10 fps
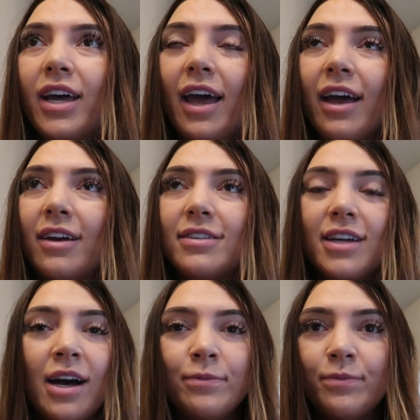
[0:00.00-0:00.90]
And
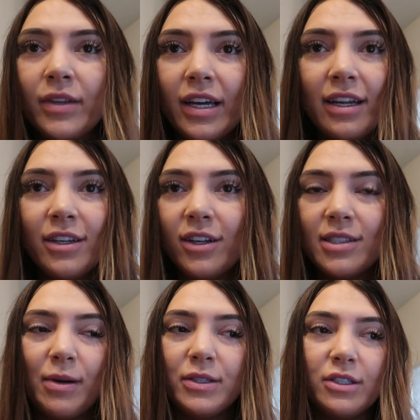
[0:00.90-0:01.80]
yeah, again, not
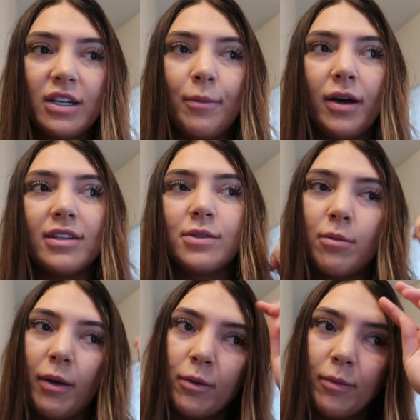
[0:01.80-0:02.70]
sponsored. I bought this
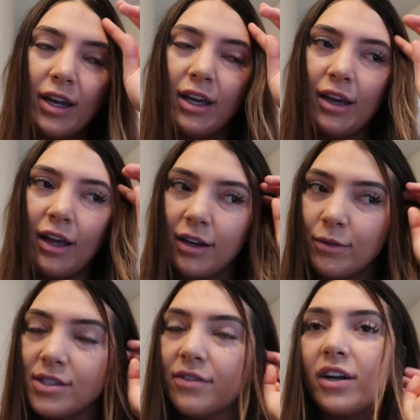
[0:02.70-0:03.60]
with my own money and it
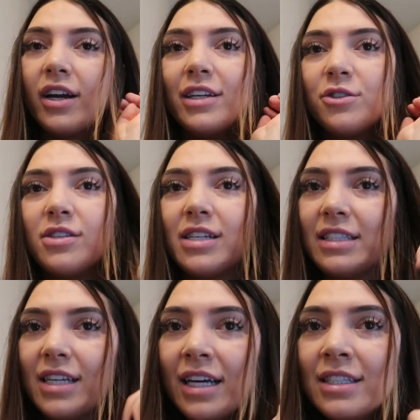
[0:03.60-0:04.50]
was a very interesting
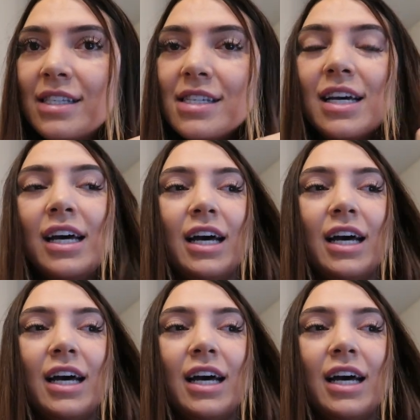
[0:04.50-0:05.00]
test.